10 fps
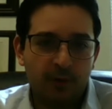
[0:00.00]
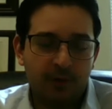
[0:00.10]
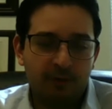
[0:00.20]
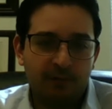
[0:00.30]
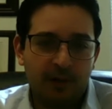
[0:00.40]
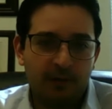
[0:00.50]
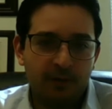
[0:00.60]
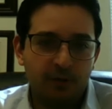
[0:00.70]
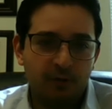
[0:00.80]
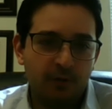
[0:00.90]
with the
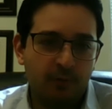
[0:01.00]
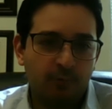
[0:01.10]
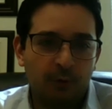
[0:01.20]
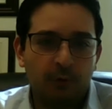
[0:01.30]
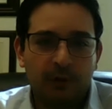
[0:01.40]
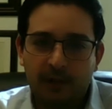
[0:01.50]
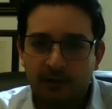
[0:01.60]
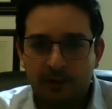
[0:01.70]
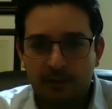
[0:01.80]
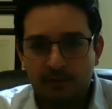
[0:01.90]
virus due to the
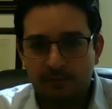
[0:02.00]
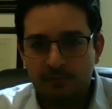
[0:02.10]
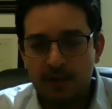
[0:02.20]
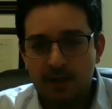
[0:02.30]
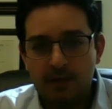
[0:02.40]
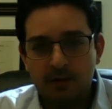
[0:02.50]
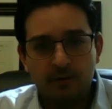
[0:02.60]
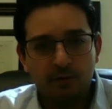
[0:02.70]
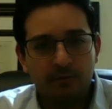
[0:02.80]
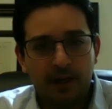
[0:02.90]
rollout of the
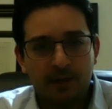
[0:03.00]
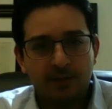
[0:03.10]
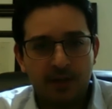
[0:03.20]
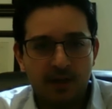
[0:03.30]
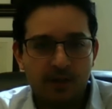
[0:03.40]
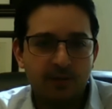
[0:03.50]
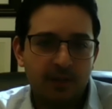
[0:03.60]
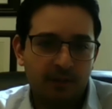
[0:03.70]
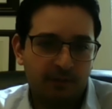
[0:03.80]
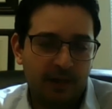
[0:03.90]
new vaccines
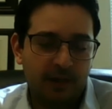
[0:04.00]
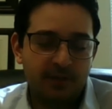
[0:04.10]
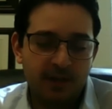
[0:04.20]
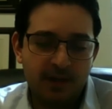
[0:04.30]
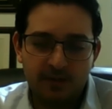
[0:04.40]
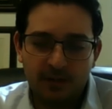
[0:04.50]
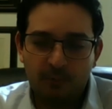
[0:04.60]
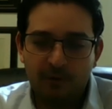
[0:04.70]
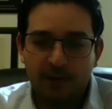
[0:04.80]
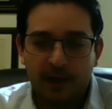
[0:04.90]
and the vaccines that
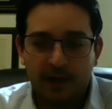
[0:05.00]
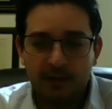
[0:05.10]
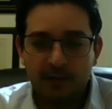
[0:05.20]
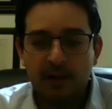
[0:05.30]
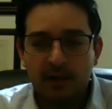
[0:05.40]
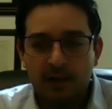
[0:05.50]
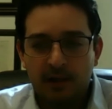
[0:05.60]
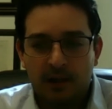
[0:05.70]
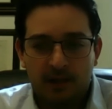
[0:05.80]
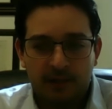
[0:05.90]
we've had
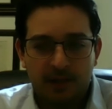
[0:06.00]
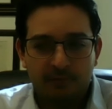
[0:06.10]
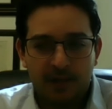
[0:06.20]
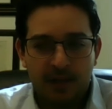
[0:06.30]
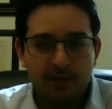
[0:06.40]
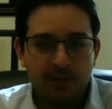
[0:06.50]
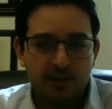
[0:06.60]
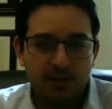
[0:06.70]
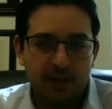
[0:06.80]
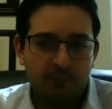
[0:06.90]
a lot of
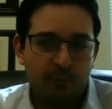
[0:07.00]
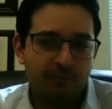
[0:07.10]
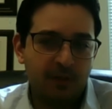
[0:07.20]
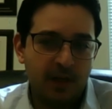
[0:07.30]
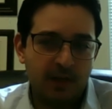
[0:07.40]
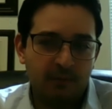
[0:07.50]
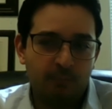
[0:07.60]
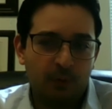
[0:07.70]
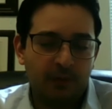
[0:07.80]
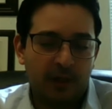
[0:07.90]
cases that we've seen in
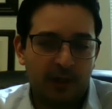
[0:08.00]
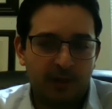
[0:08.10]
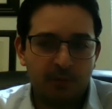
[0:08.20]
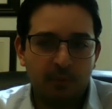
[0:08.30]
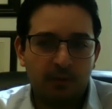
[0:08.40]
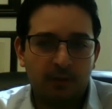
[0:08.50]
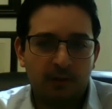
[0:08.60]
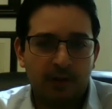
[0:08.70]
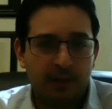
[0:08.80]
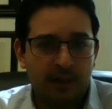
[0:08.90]
both the
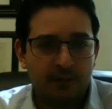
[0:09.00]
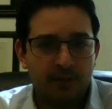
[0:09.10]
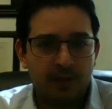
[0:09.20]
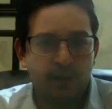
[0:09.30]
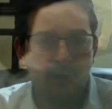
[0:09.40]
hospital and outside